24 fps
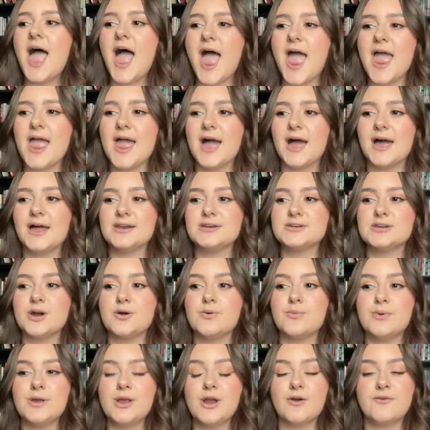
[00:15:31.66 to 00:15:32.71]
And
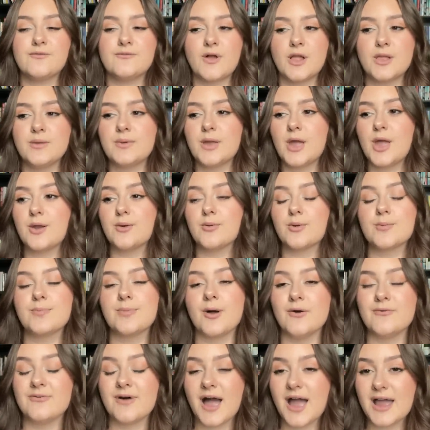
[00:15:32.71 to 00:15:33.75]
we are following a group
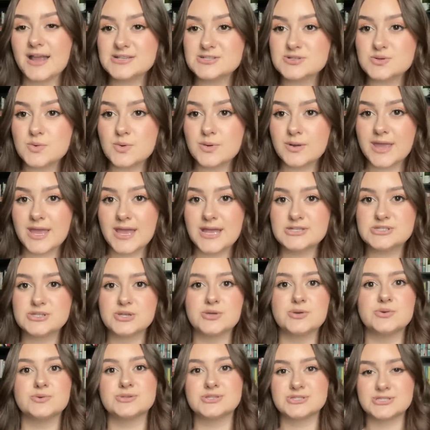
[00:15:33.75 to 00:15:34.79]
of high school kids
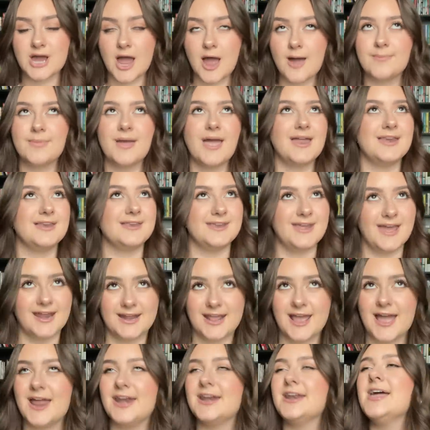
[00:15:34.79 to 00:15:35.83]
who stop at yet
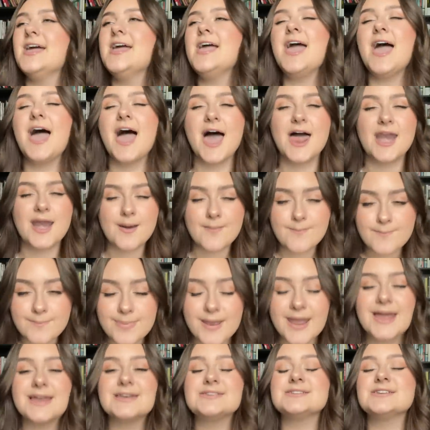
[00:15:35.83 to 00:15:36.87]
again an
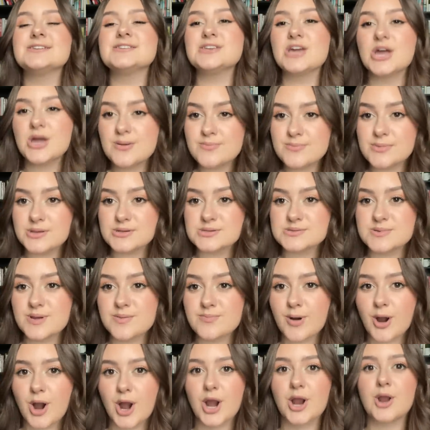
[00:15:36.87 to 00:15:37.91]
abandoned amusement
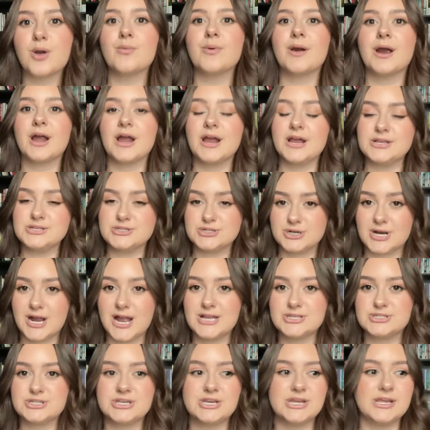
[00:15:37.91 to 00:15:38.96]
park where a
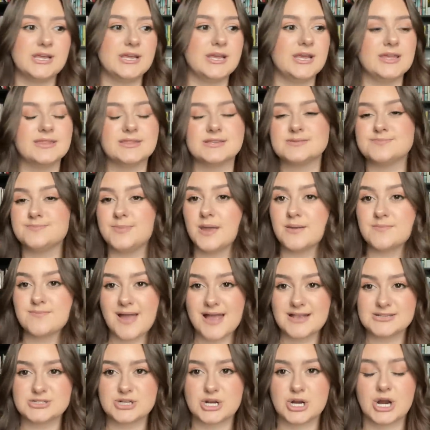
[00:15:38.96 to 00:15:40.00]
tragedy and this big
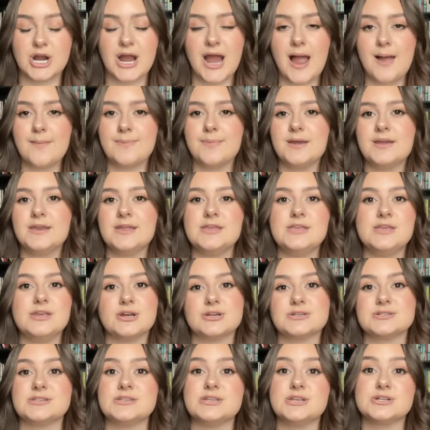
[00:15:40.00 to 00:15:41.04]
massacre happened
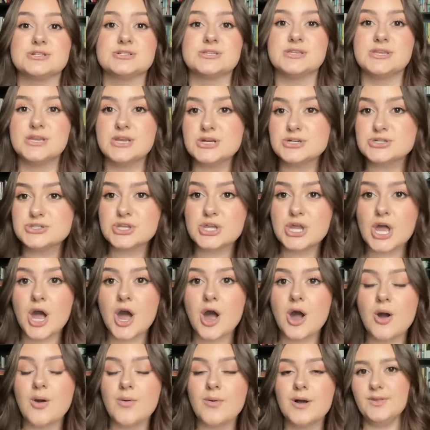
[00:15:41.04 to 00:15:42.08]
years and years and years
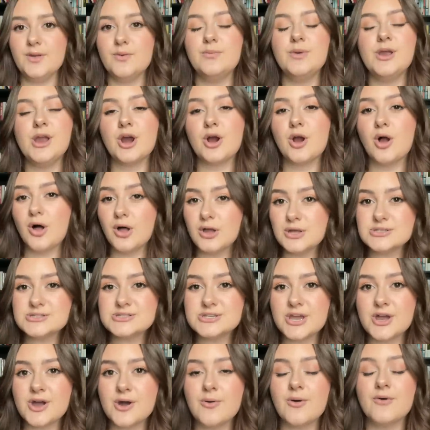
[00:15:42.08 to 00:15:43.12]
ago. We are
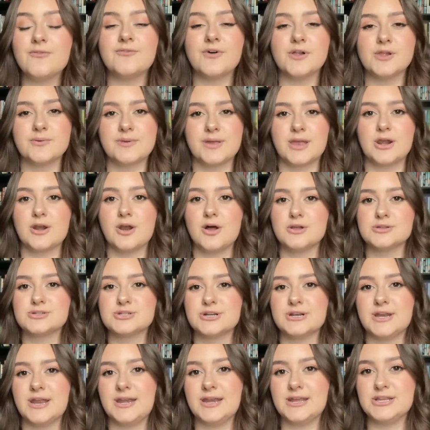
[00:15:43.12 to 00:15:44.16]
also following in
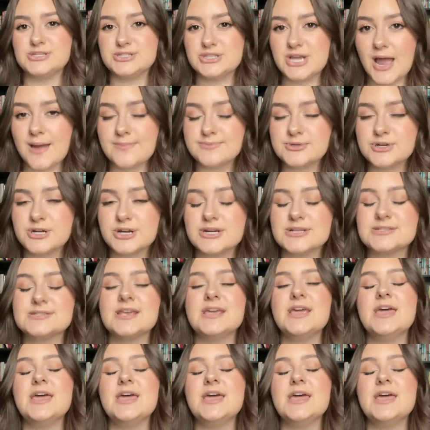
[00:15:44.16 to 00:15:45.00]
alternating chapters